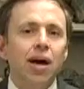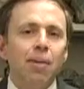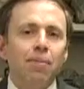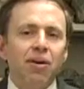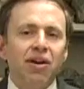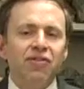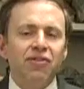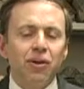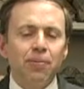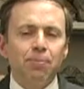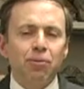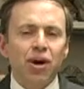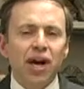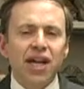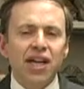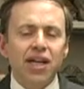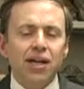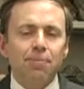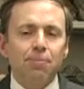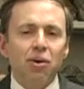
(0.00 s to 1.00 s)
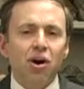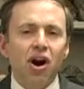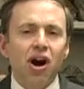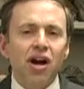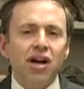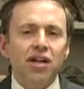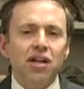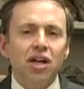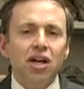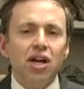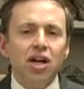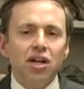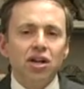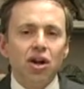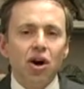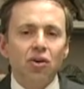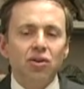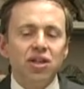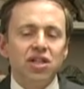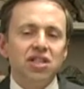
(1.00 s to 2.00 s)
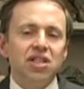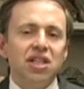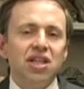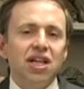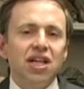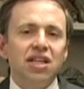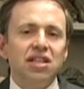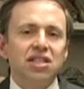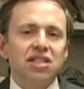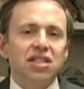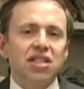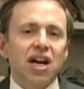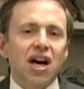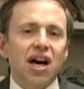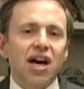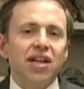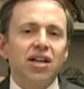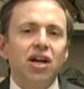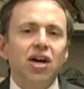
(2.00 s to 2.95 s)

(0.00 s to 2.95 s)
but if you break it apart, notice the inside